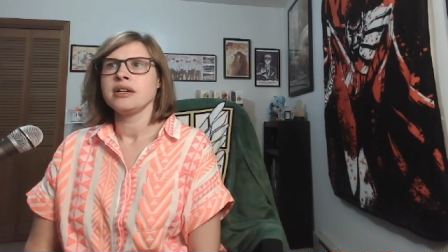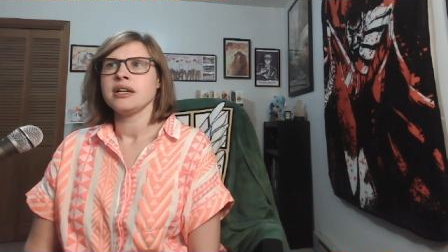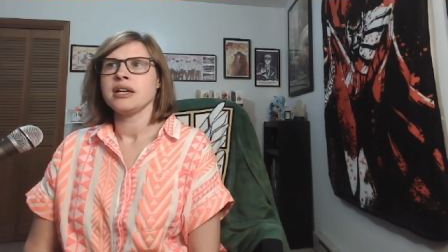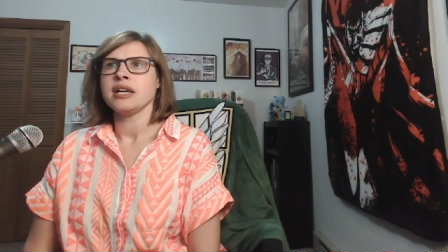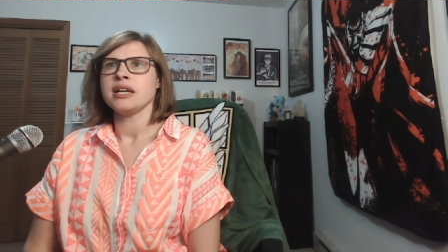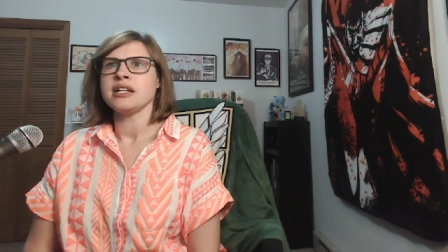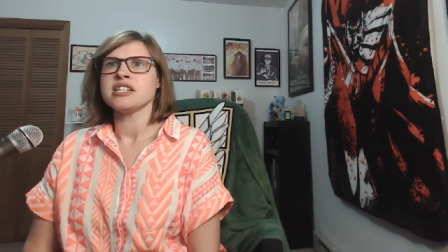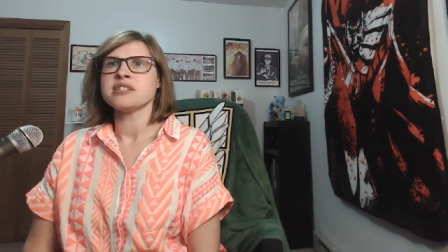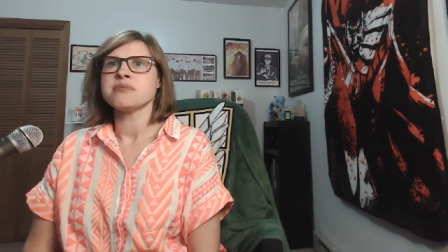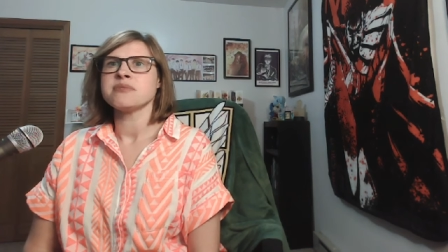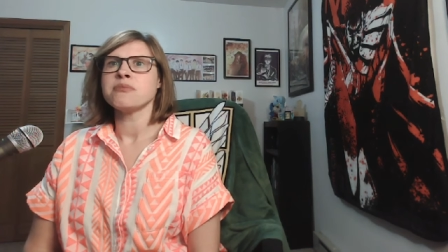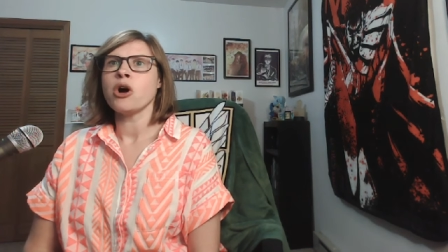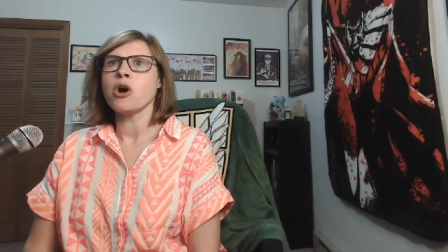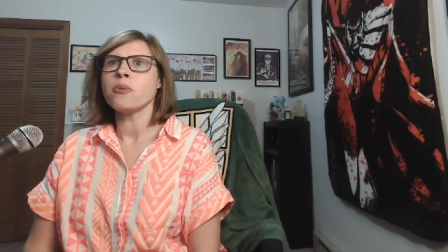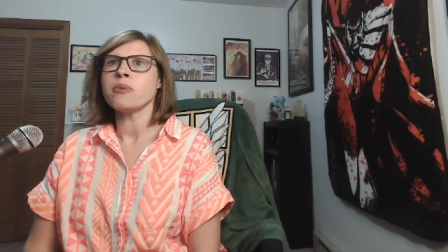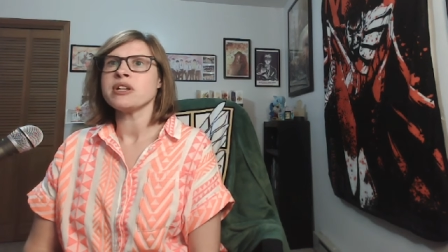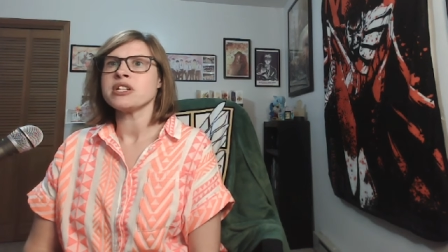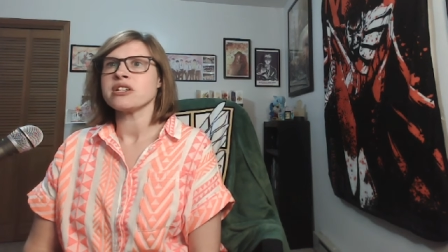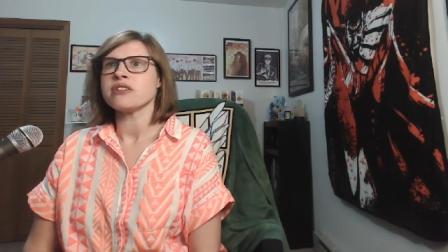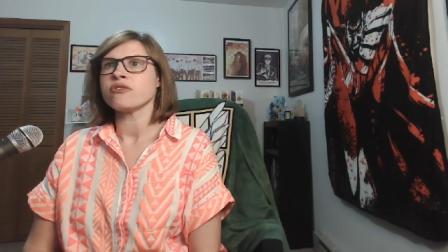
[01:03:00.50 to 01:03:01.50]
In his
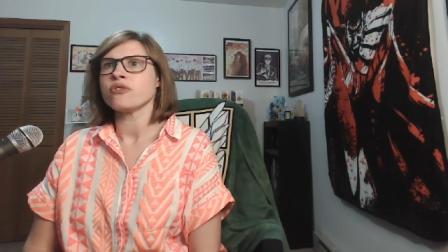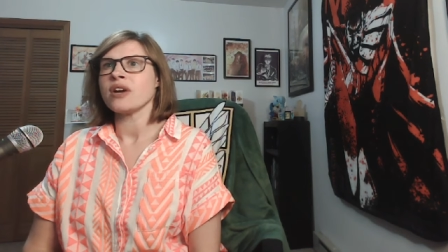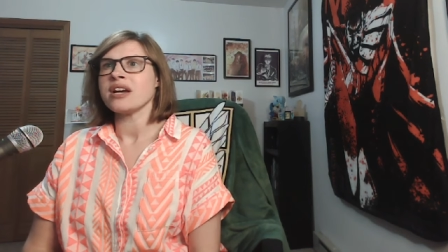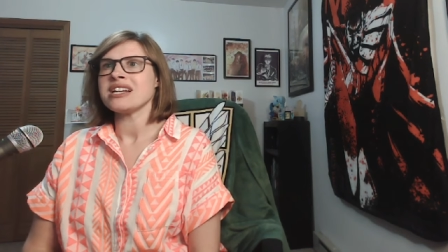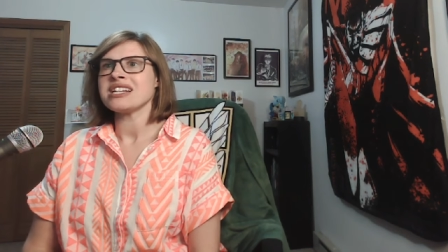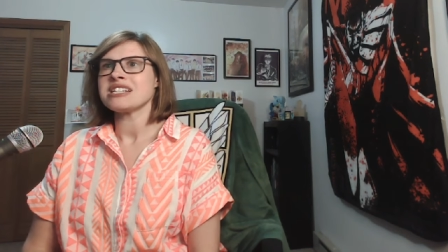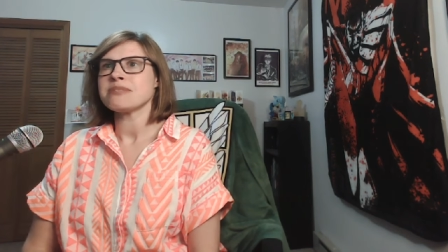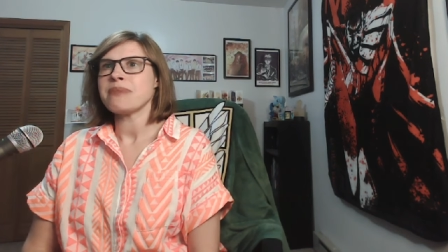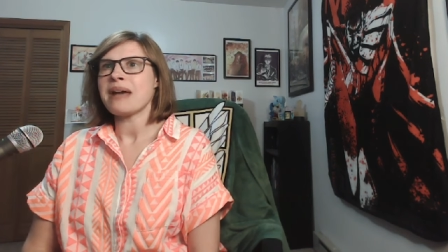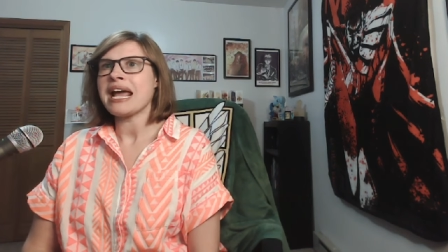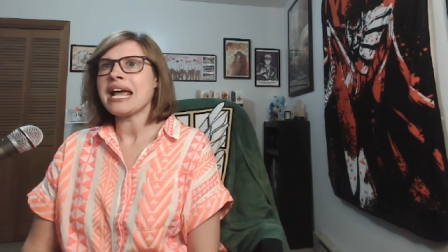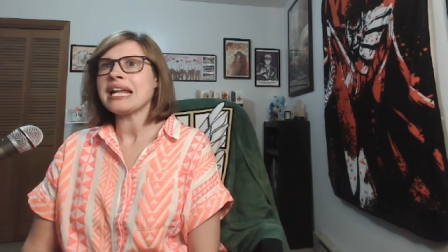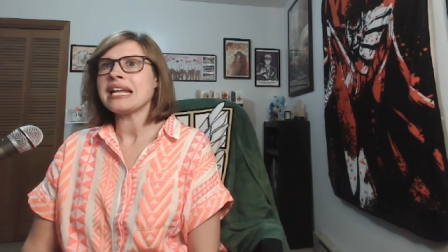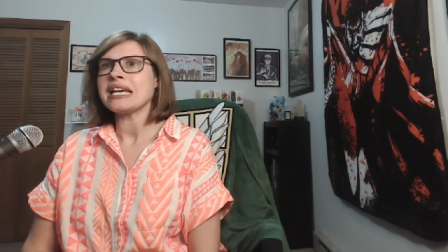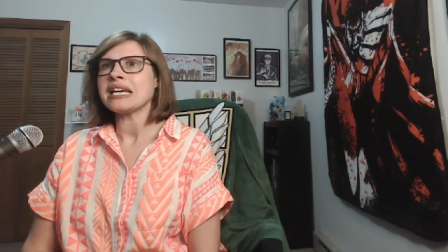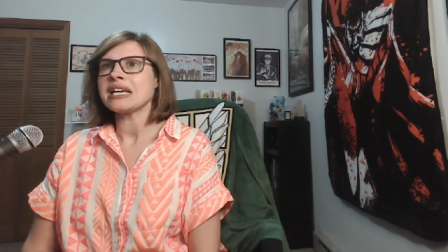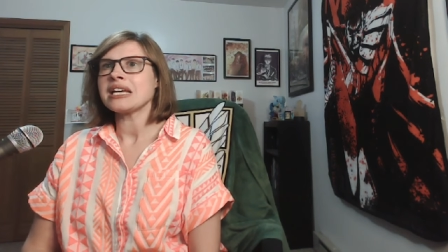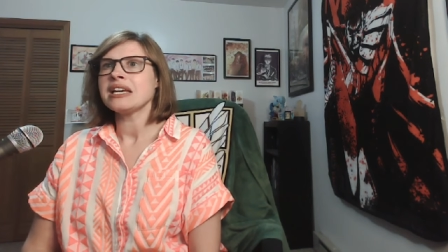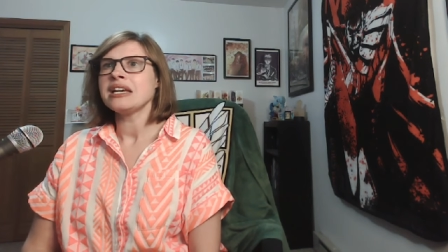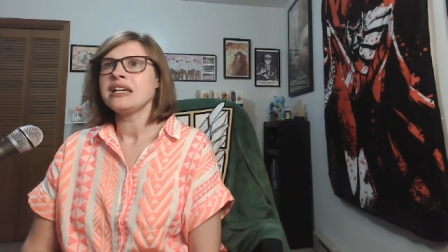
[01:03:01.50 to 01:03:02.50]
moment of greatest
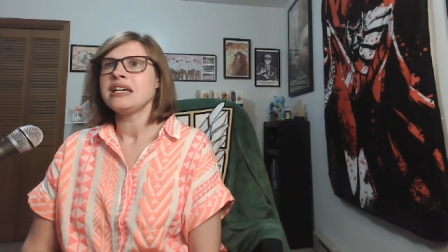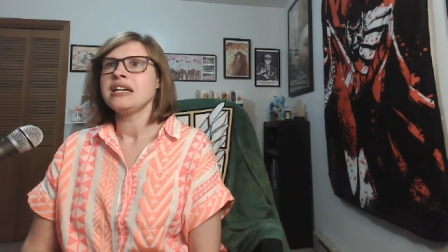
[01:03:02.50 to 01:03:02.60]
panic,